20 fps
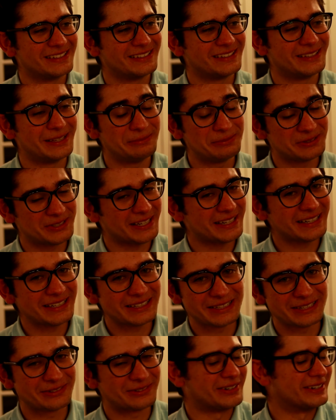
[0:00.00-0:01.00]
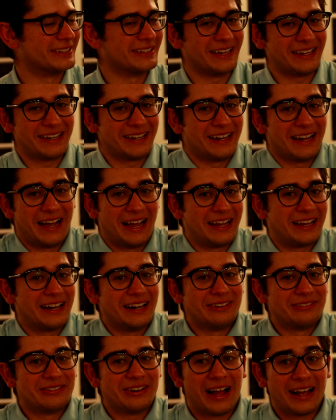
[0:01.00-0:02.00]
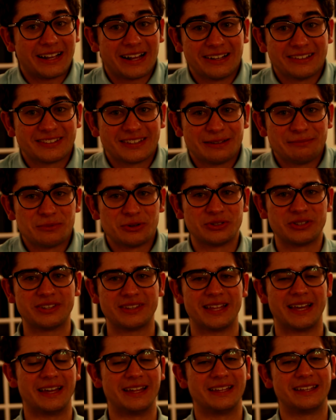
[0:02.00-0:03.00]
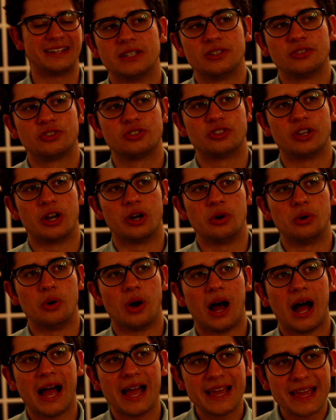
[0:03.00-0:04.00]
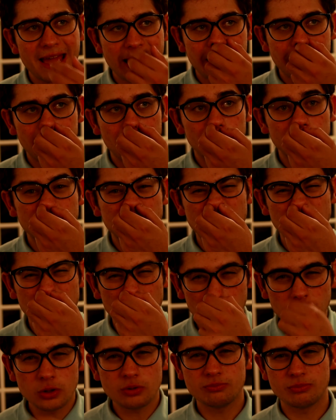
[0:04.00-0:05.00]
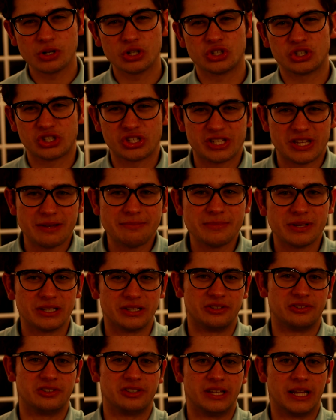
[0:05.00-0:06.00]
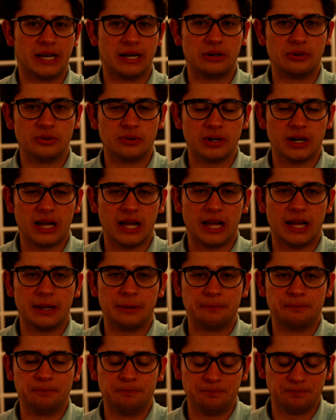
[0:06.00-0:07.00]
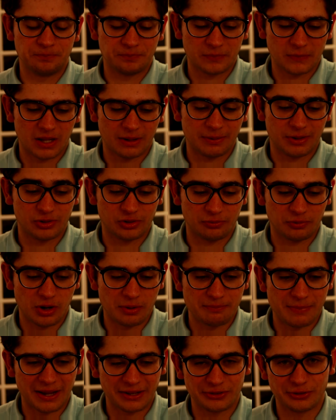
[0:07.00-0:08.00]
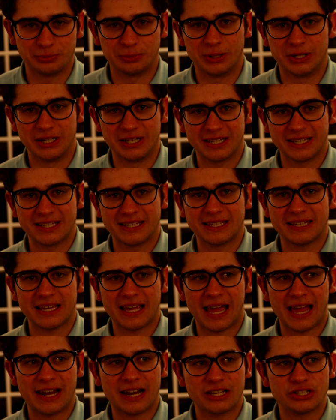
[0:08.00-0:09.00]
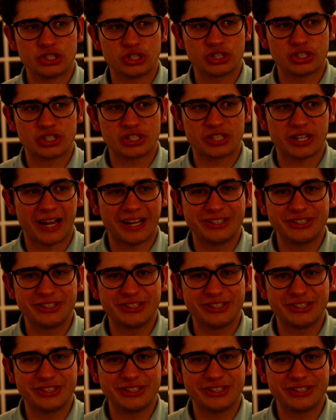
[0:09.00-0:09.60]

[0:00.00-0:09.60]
Keeps getting clearer. Like, I can't say more than that. So I get so much stimulus now, because I've gone back to work, and I just